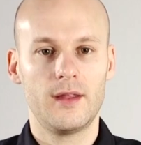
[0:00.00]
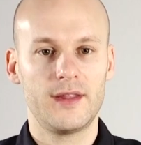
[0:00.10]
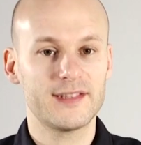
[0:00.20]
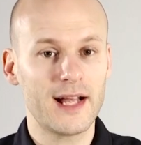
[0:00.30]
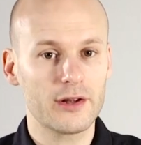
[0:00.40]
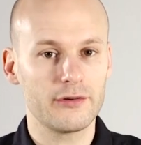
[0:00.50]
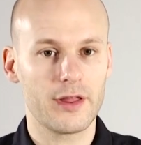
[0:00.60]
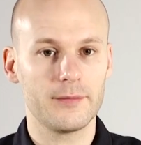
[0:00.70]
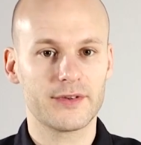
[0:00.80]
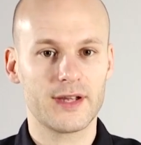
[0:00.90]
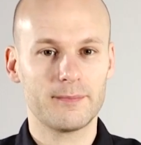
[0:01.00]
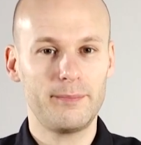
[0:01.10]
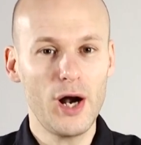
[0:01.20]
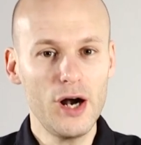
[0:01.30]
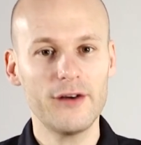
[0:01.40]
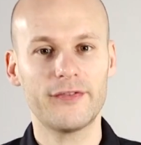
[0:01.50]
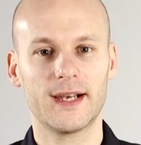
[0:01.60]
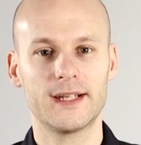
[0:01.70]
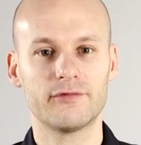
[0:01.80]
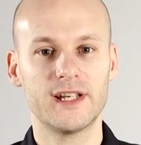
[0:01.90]
These algorithms then
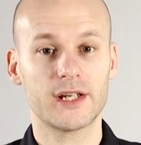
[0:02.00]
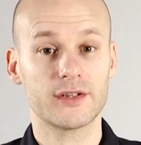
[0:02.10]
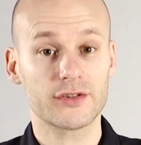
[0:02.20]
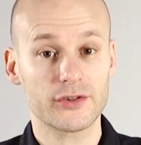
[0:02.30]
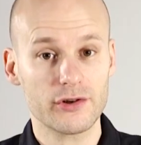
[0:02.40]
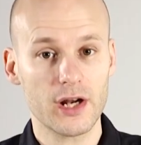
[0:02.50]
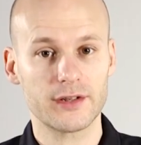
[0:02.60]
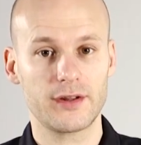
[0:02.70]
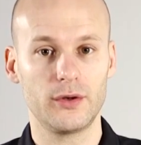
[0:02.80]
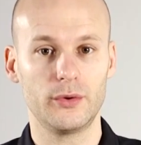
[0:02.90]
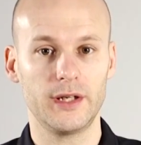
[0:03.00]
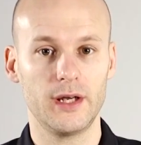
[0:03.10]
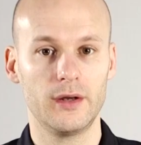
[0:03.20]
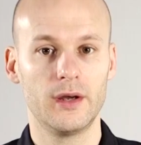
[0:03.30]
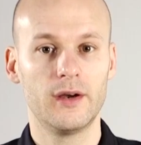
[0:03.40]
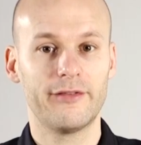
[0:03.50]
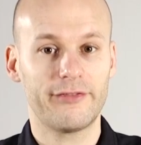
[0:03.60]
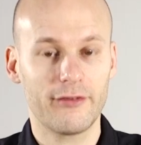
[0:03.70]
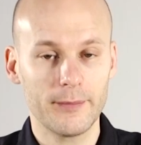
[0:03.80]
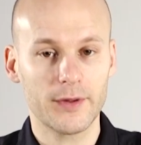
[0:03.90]
perfectly reconstruct the audio
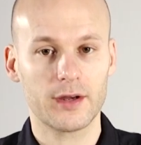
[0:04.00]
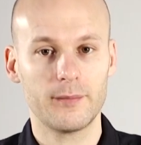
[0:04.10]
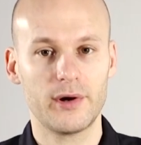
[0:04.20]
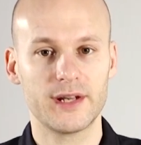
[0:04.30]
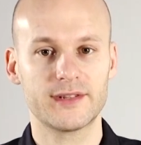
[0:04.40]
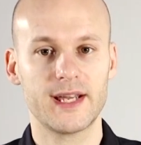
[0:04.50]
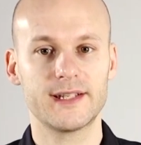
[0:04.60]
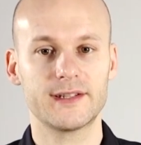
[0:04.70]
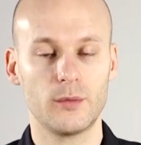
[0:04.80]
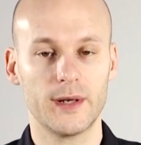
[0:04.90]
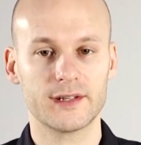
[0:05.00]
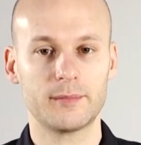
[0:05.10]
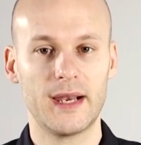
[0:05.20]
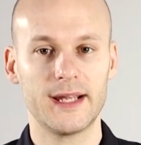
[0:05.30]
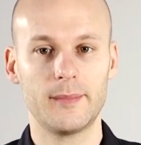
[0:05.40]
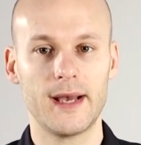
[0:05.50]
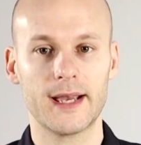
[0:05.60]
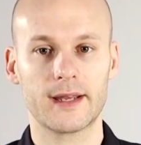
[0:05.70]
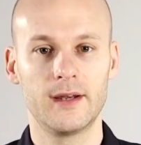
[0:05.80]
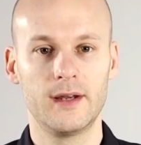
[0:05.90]
from the compressed data when it's played
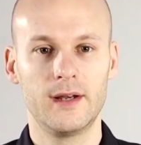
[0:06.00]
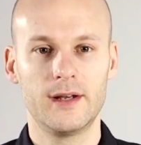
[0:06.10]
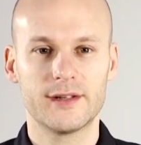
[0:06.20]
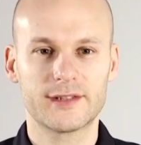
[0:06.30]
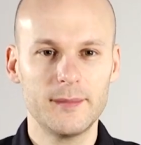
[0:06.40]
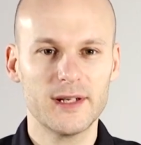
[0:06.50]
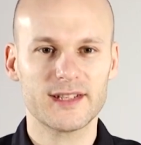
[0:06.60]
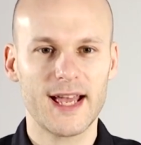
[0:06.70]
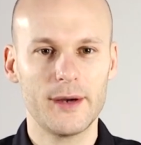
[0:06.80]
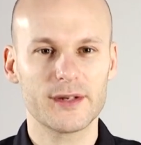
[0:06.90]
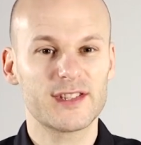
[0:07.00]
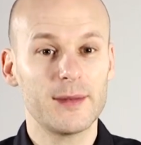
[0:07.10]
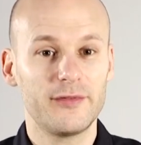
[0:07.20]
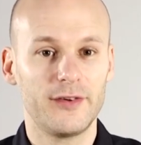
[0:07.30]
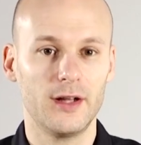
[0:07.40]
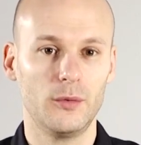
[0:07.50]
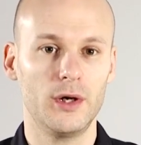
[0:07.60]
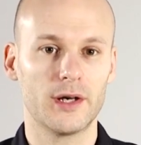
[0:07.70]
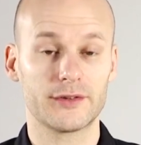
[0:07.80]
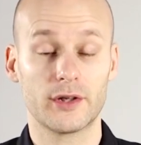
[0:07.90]
back, similar to how a zip file
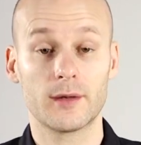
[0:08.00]
works on a